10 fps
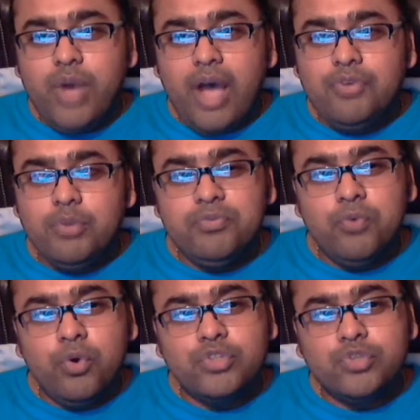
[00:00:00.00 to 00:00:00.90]
you have to be
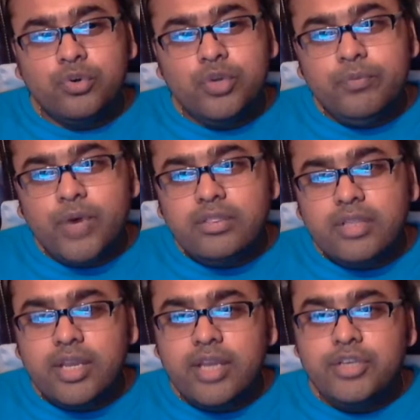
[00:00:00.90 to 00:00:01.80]
focused on only one
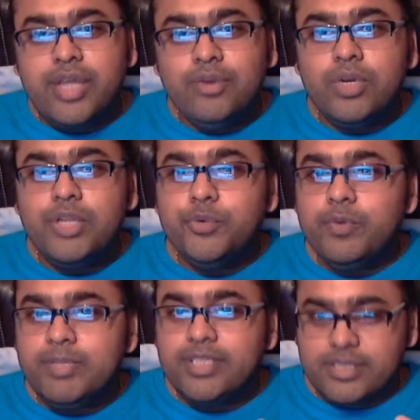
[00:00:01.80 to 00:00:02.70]
thing and then only you
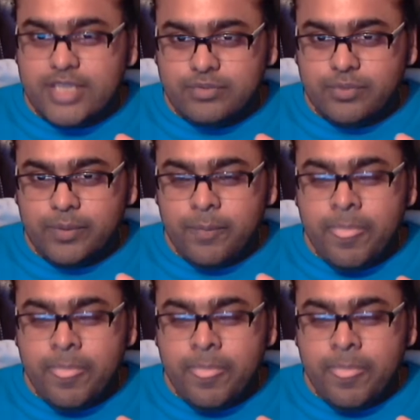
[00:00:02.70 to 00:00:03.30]
will be successful.